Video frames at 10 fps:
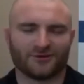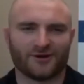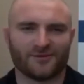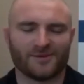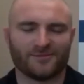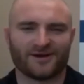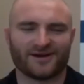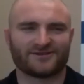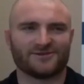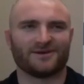I remember
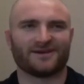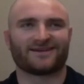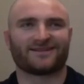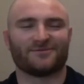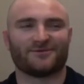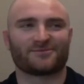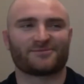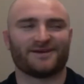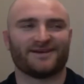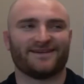actually being at club
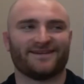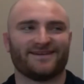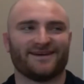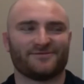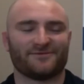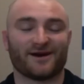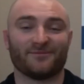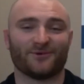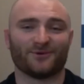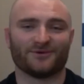rugby and
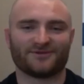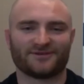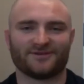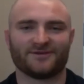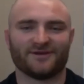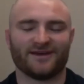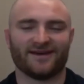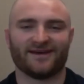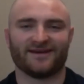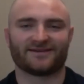Rambo was
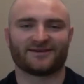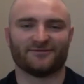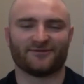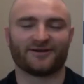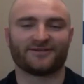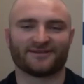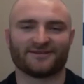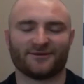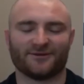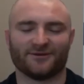converting
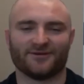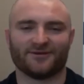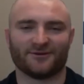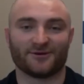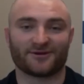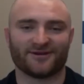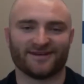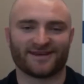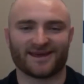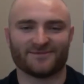to hooker and he
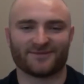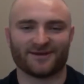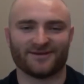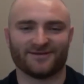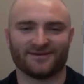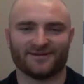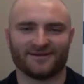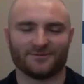came down and